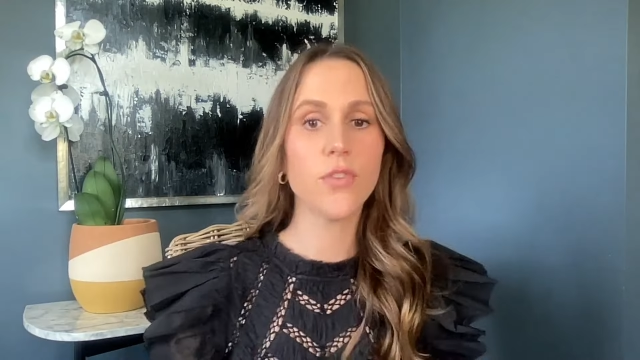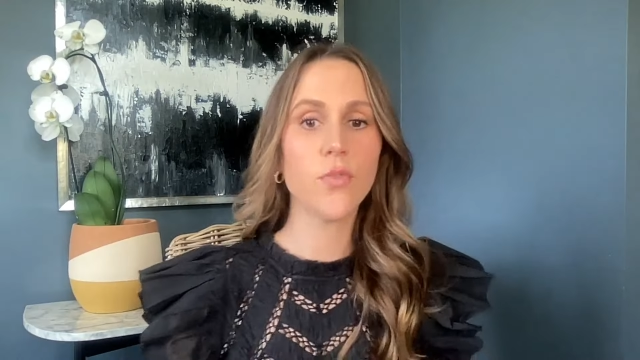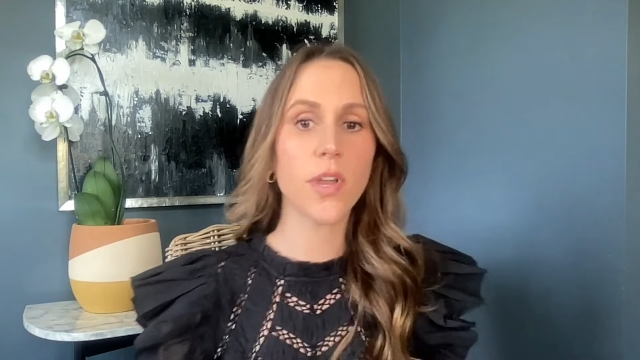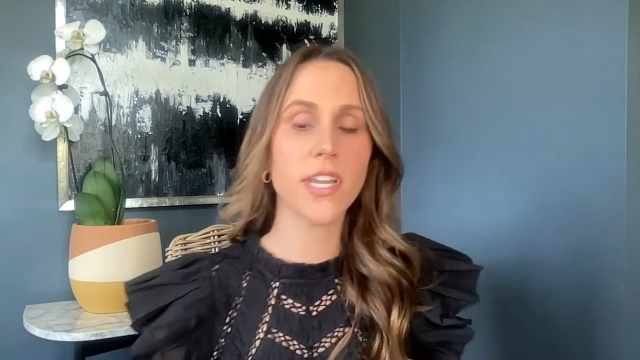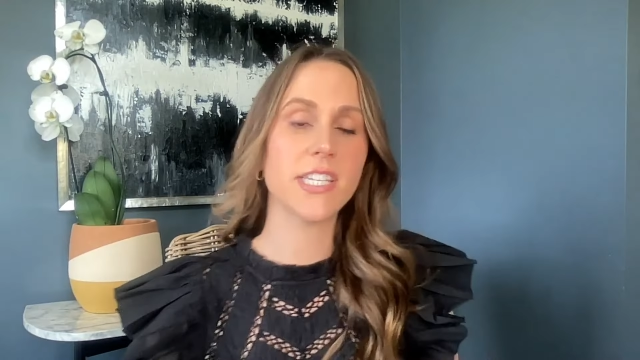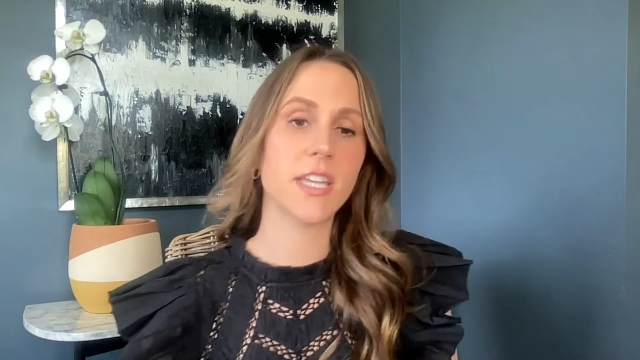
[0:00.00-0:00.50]

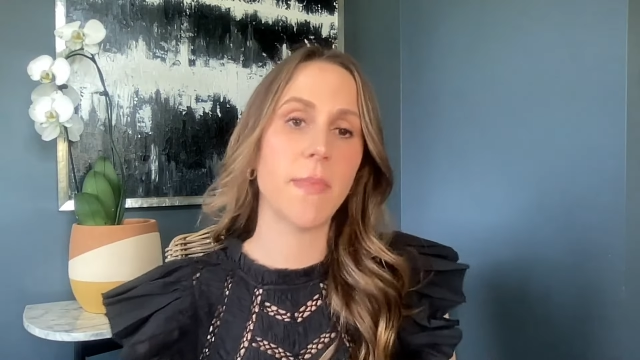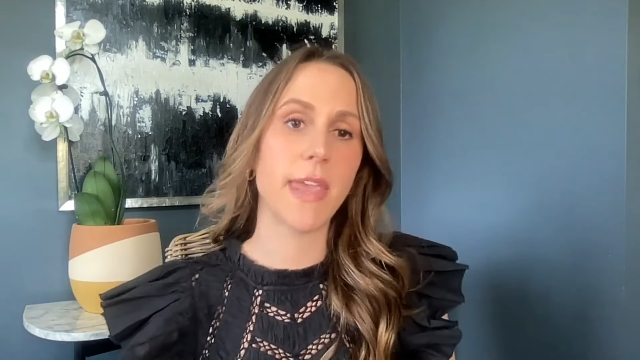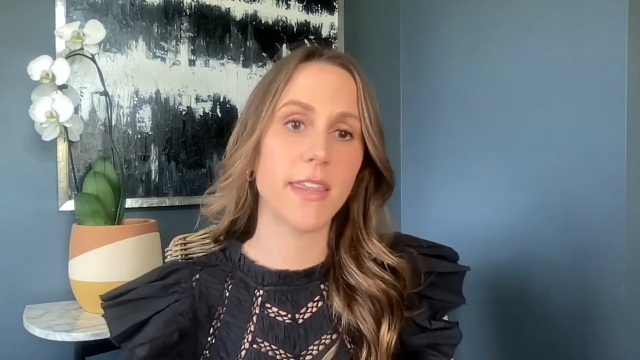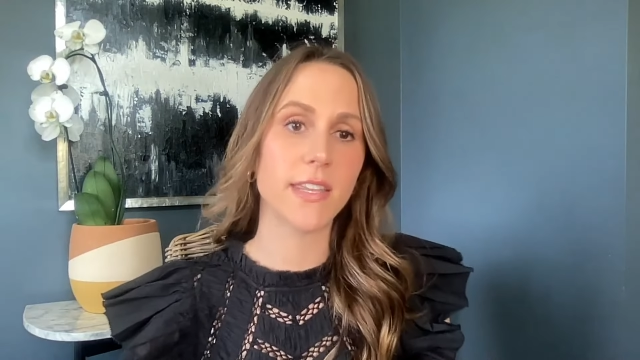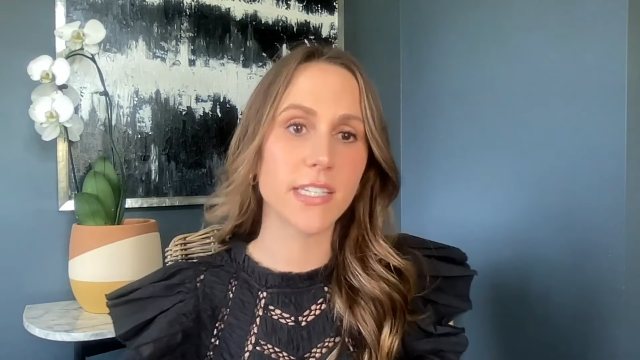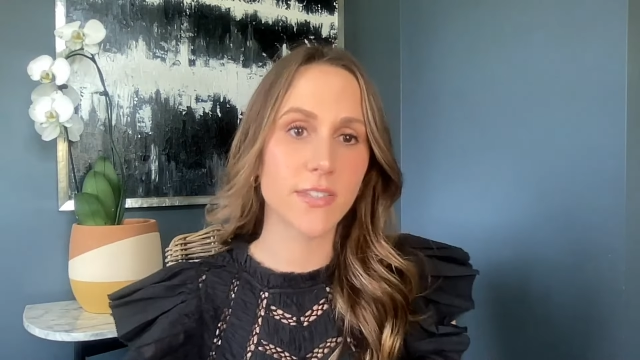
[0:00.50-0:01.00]
you've wanted to
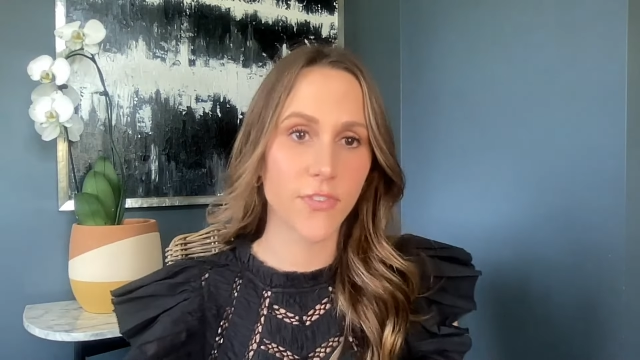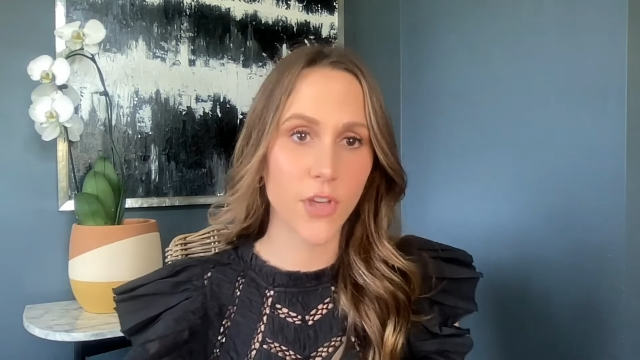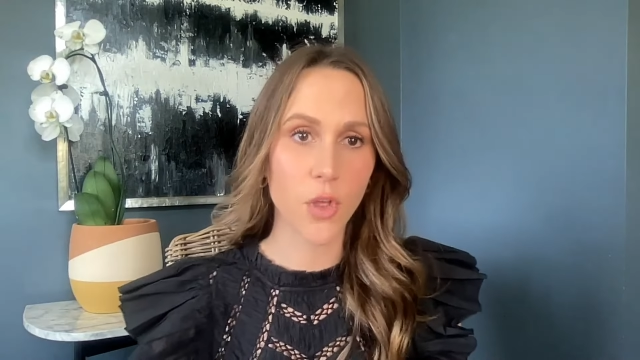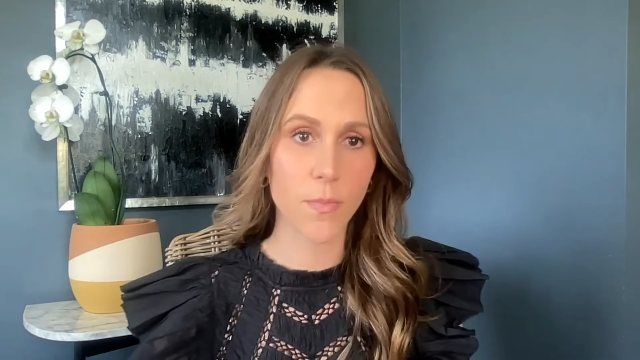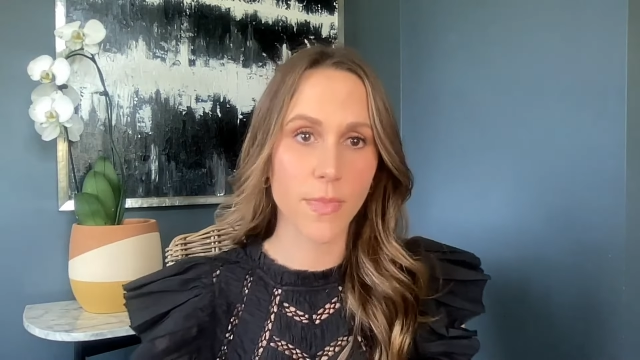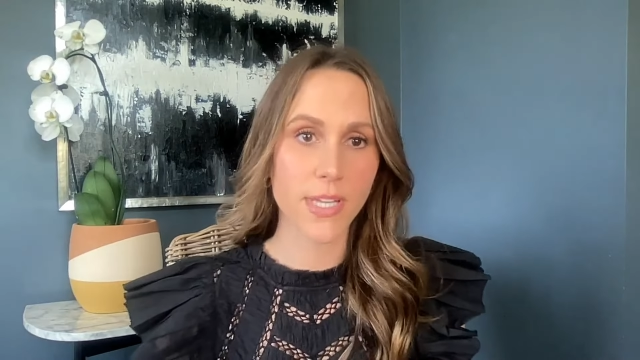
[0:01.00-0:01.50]
make this
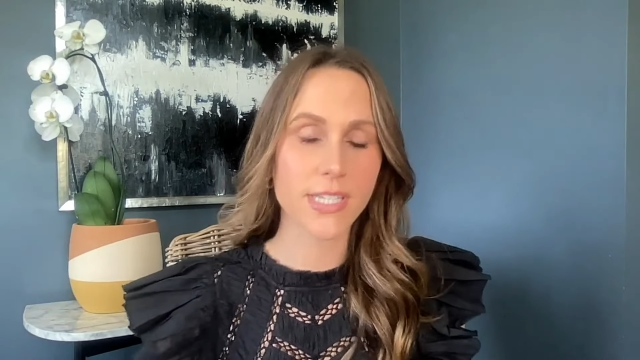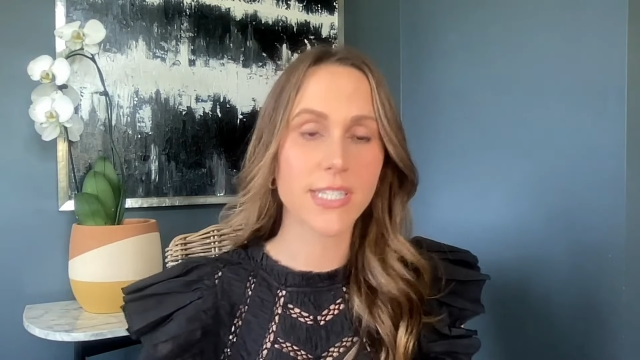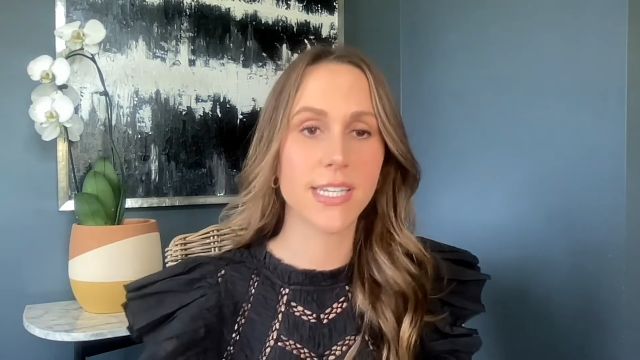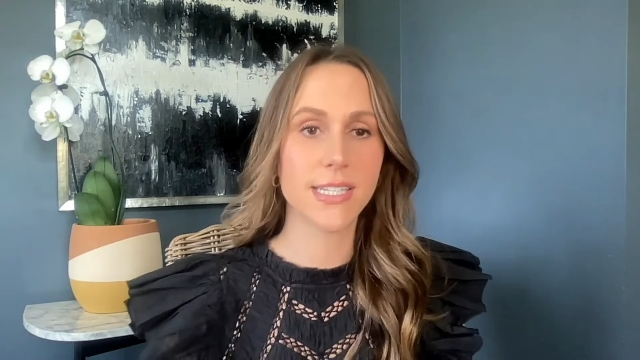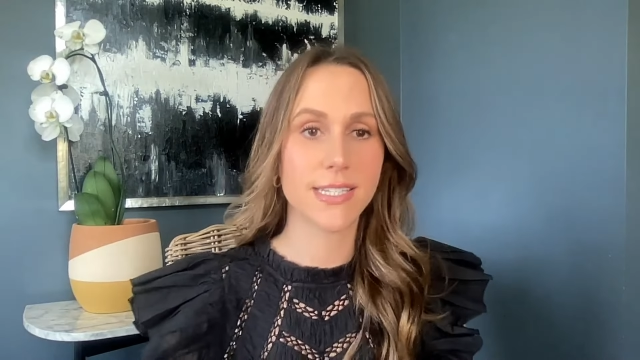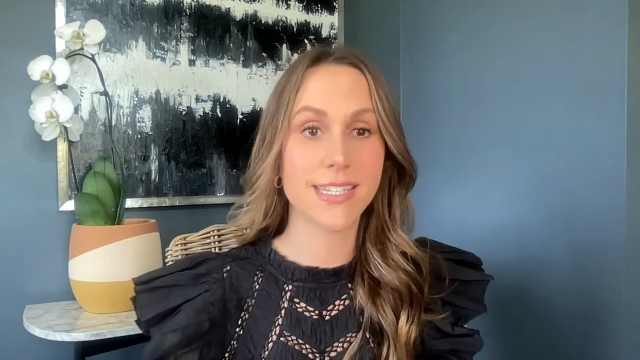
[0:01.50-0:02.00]
film
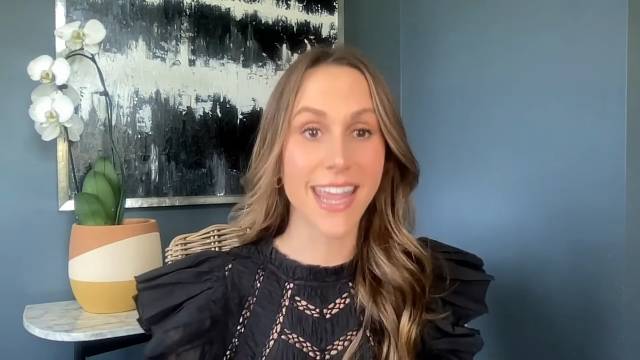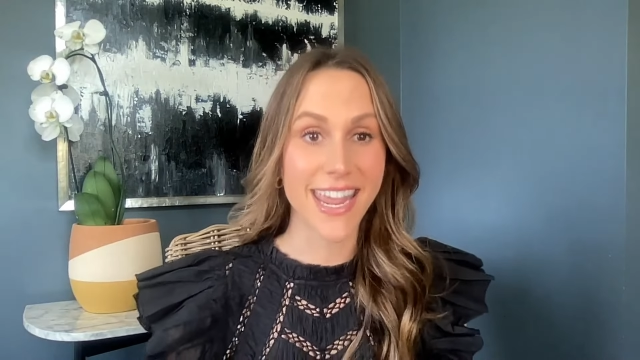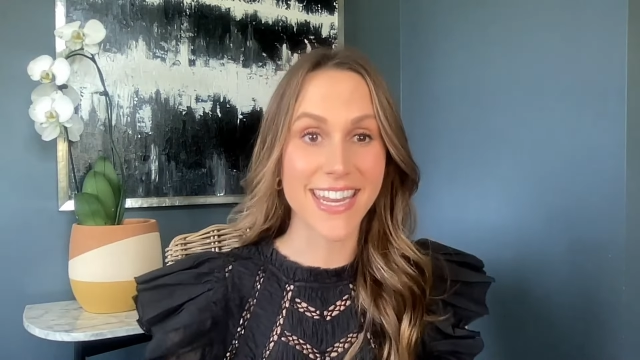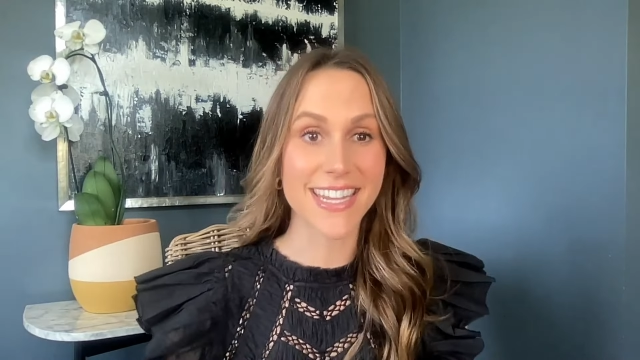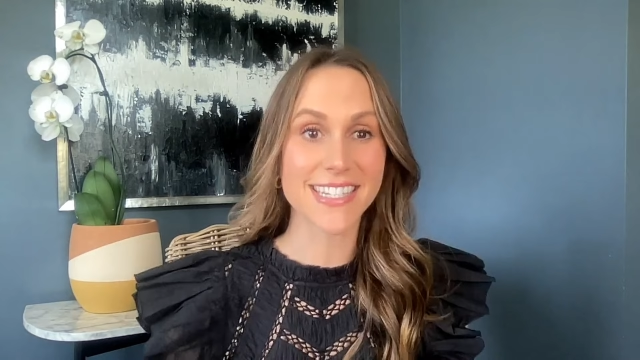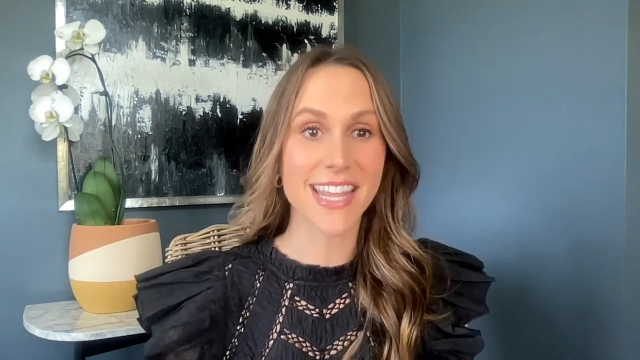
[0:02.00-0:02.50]
since the
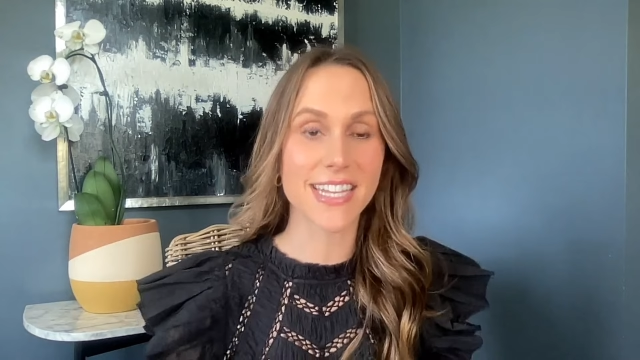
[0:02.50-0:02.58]
80s,